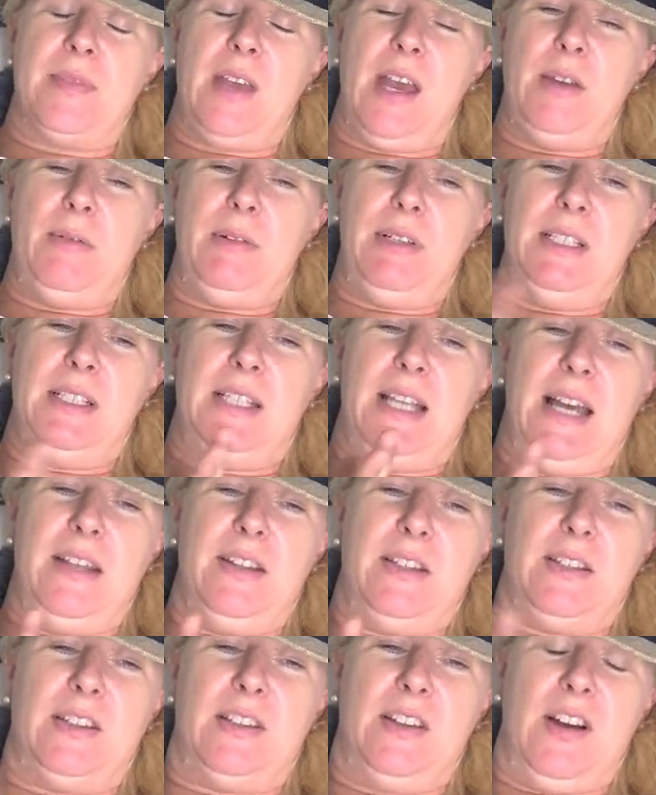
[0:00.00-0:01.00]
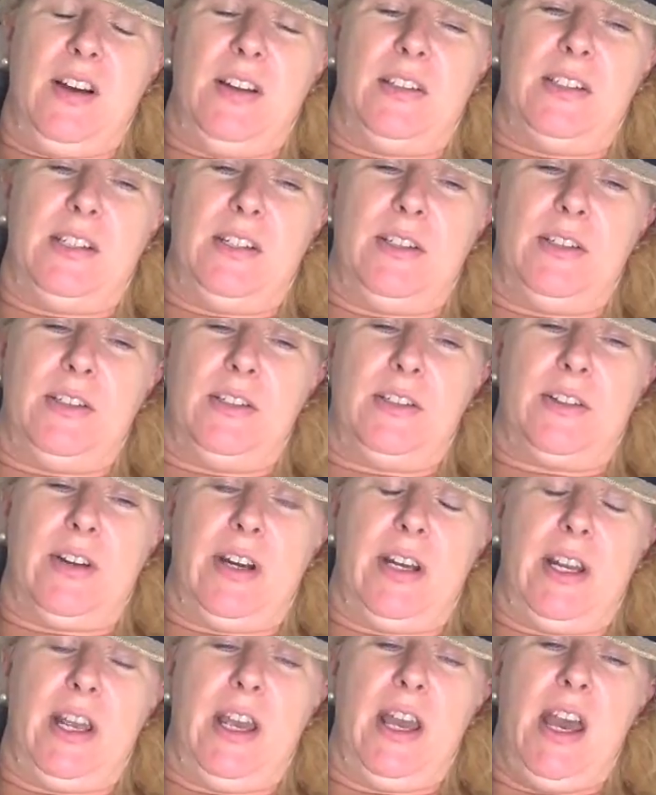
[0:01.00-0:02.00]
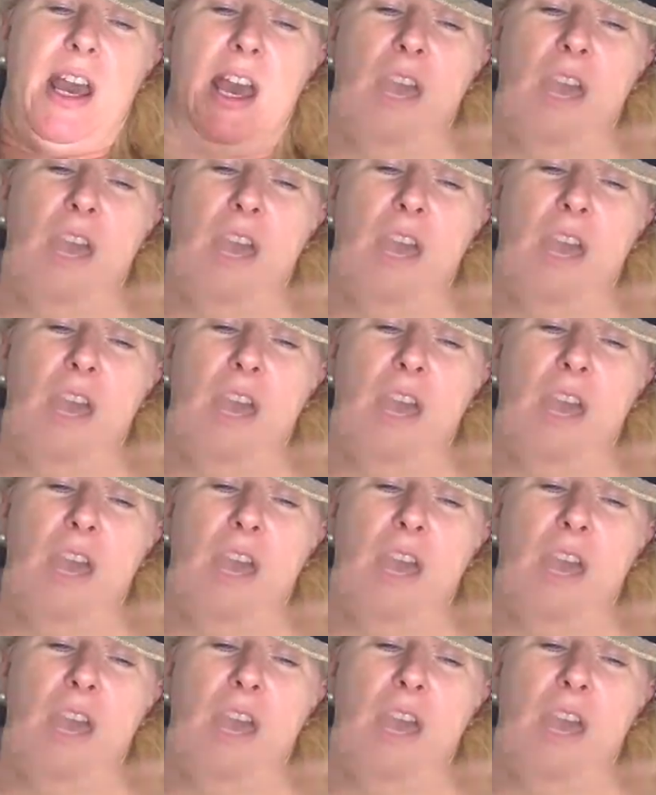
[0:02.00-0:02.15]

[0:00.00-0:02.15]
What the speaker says: do I say this nicely, discreetly?